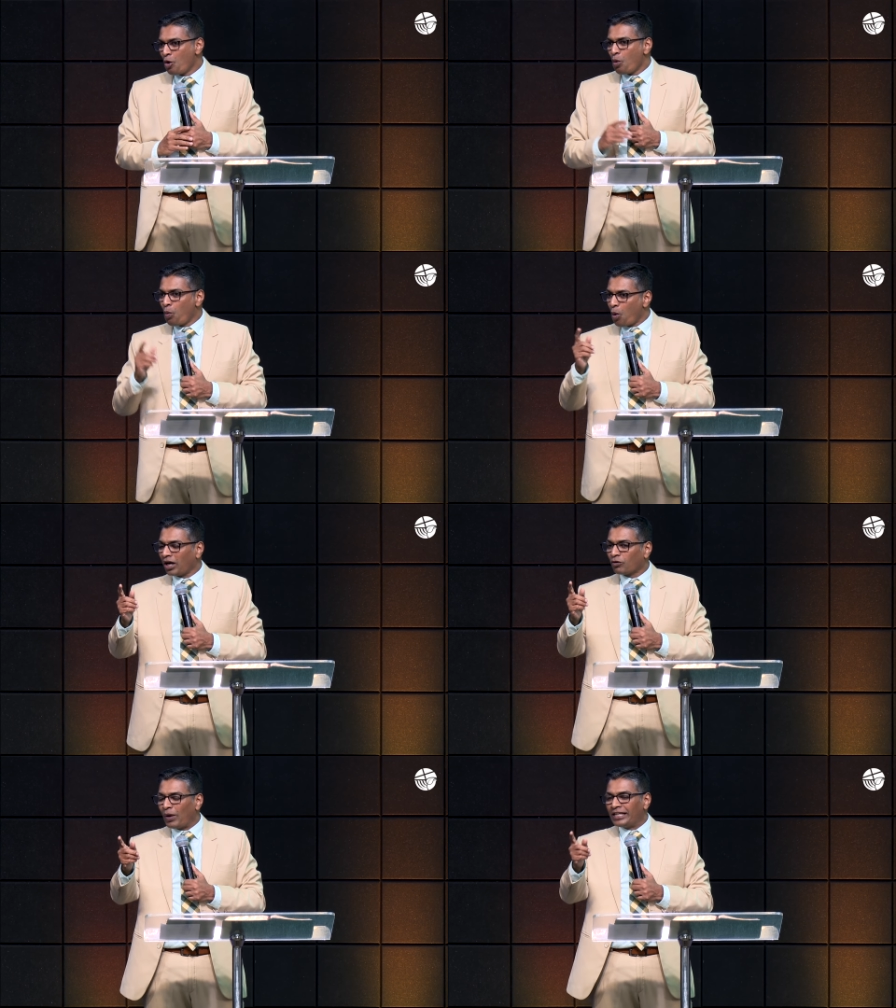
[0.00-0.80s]

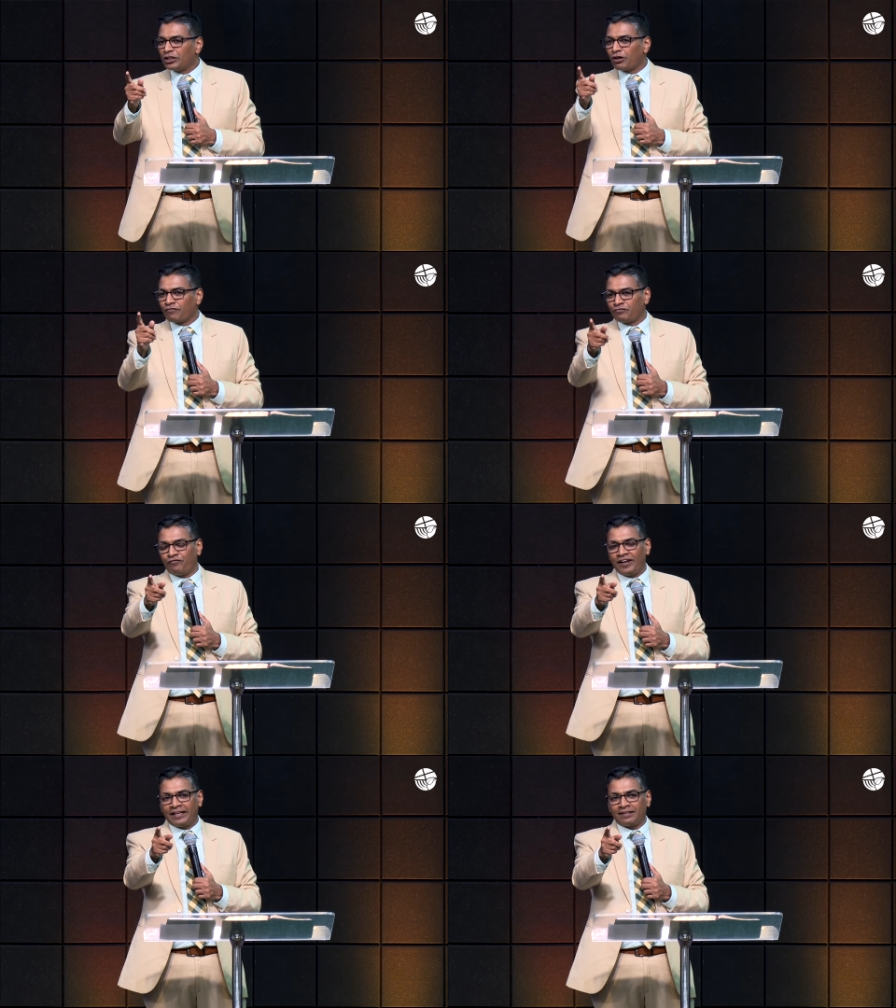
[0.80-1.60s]
What venture of
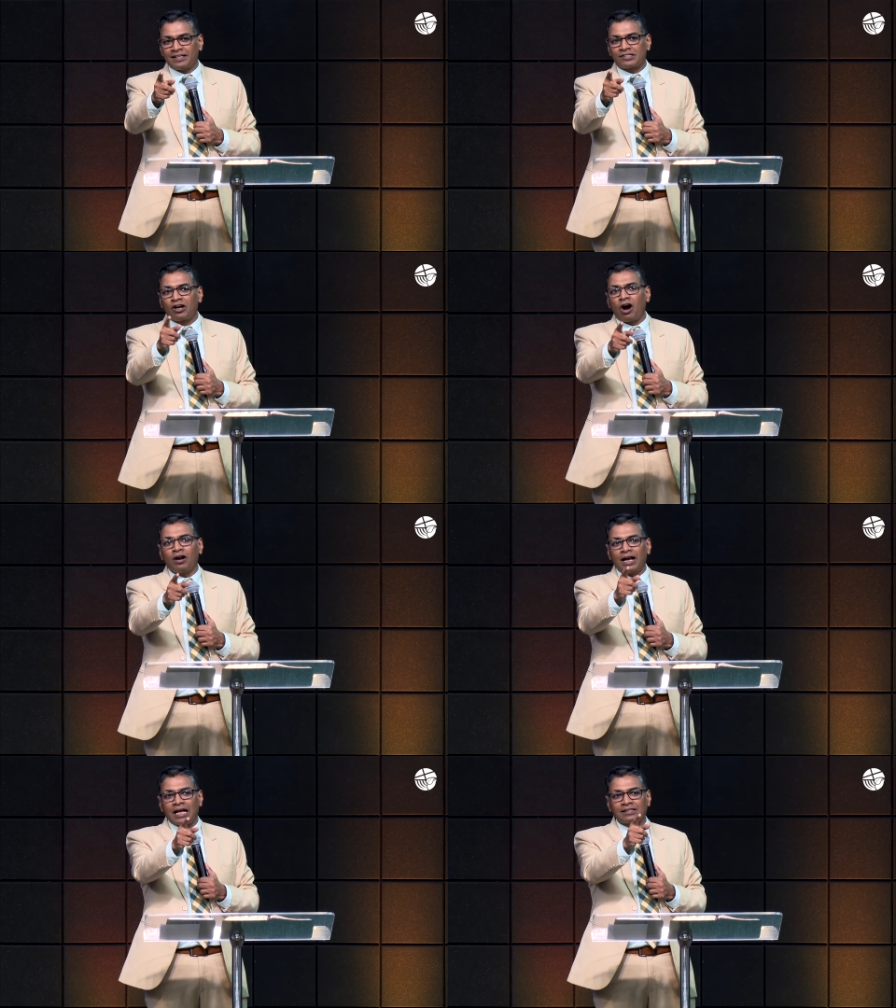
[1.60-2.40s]
faith is
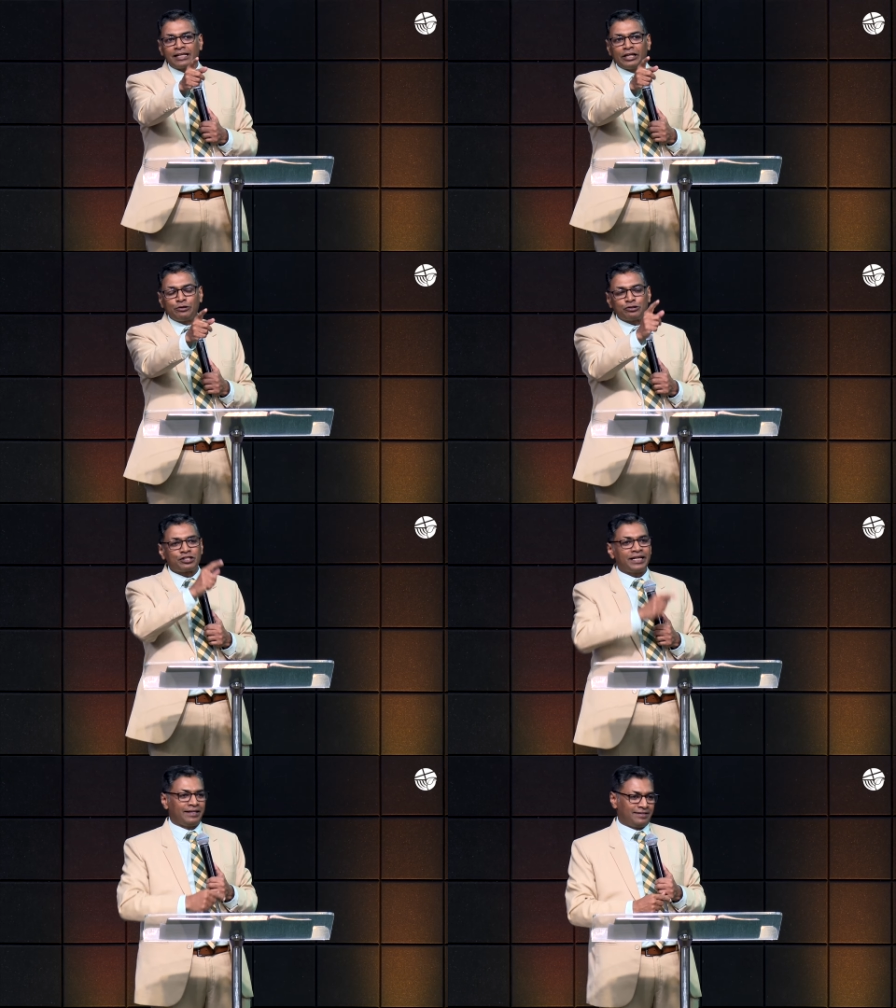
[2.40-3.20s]
God asking you to
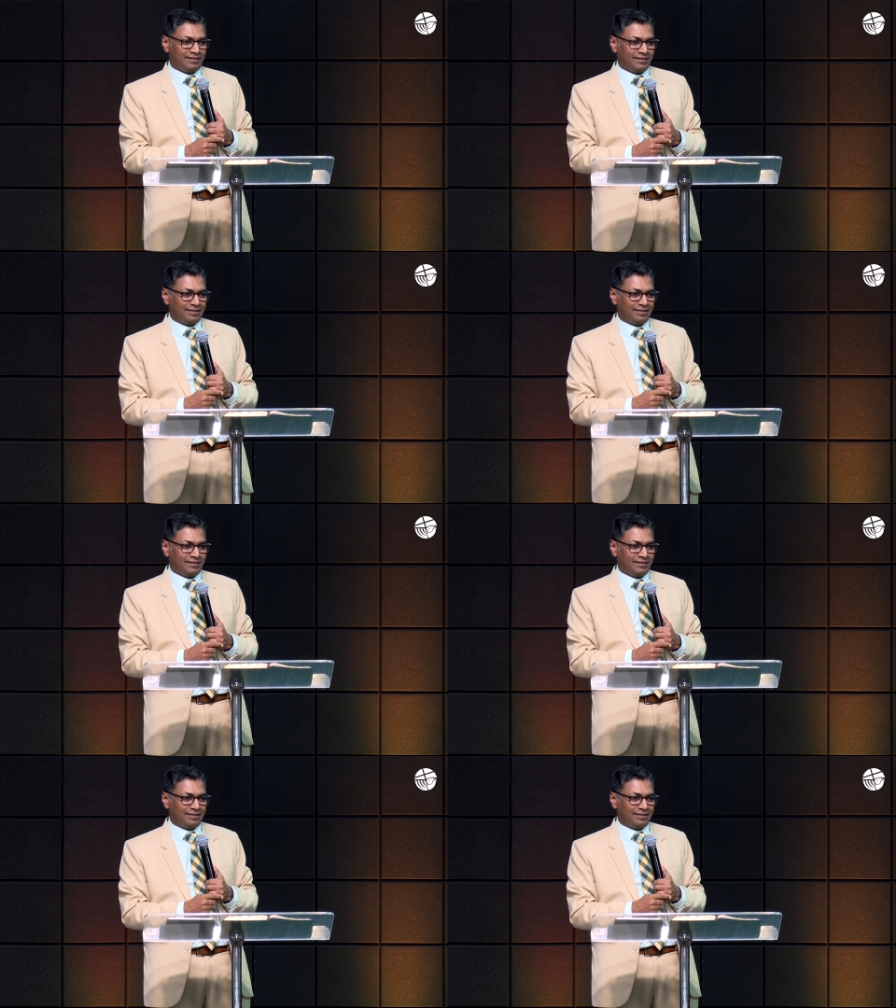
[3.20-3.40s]
take?